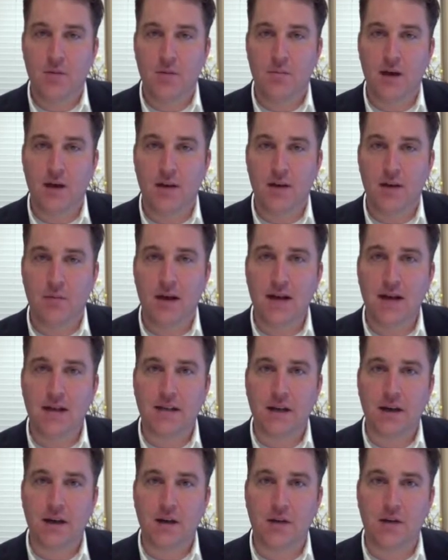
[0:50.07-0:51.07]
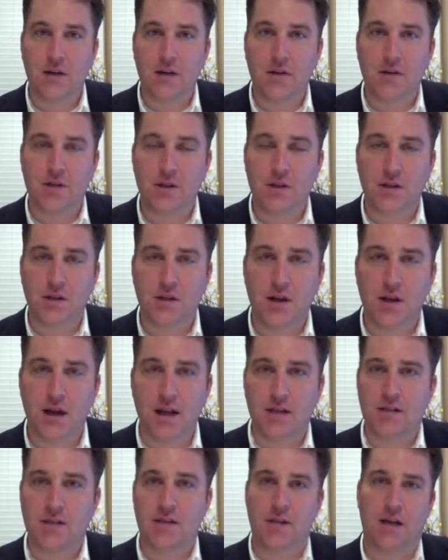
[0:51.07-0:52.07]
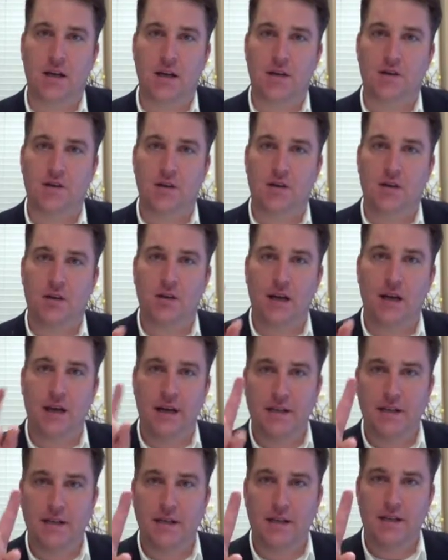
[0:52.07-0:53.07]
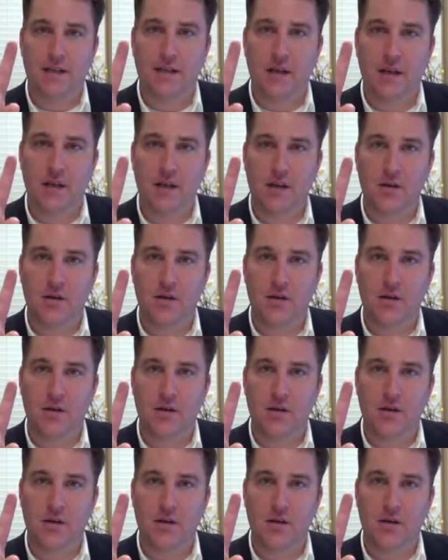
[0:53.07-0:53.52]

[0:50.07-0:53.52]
but the main carriers in the United States are AT&T,